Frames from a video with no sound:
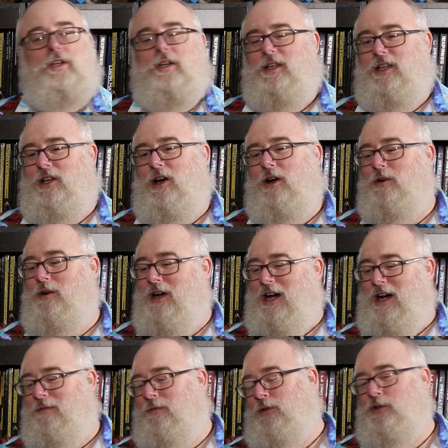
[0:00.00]
You know,
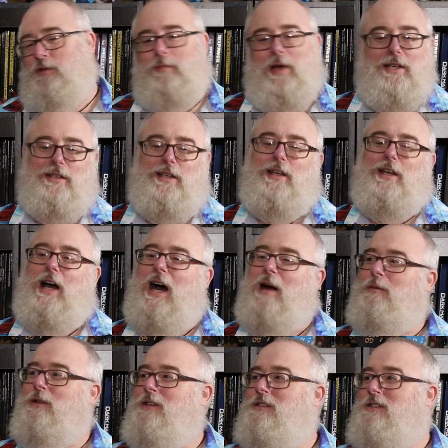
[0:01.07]
uh, for those pesky
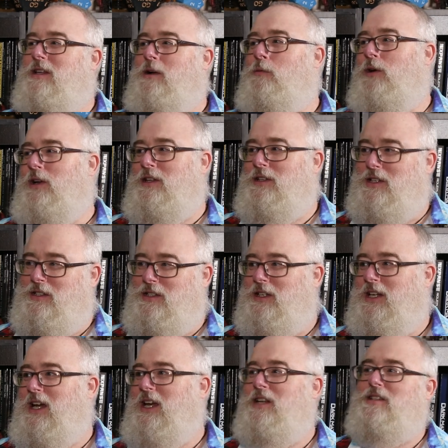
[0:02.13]
goblins that want to
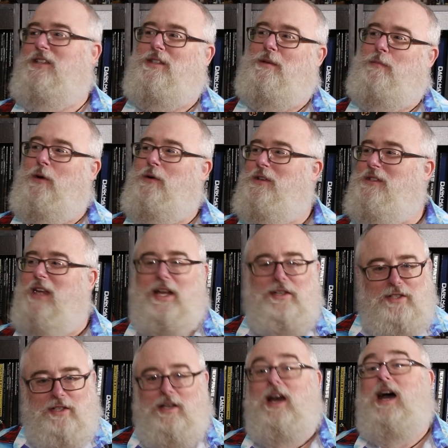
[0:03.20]
disengage as a bonus
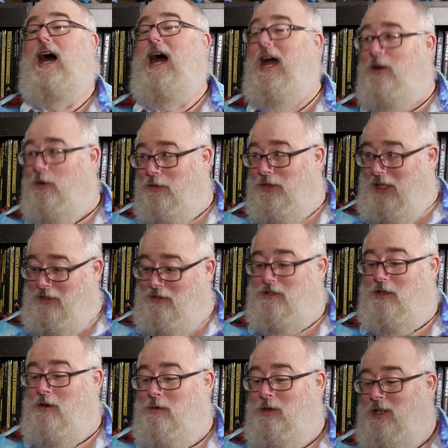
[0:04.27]
action, I don't think
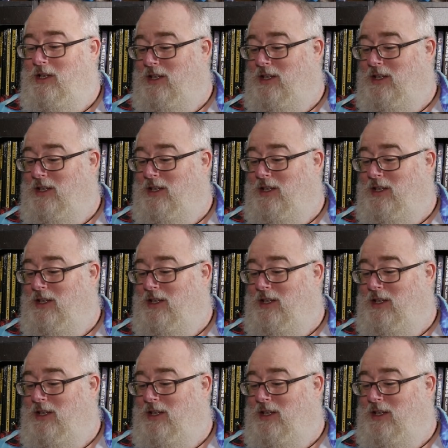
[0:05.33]
so.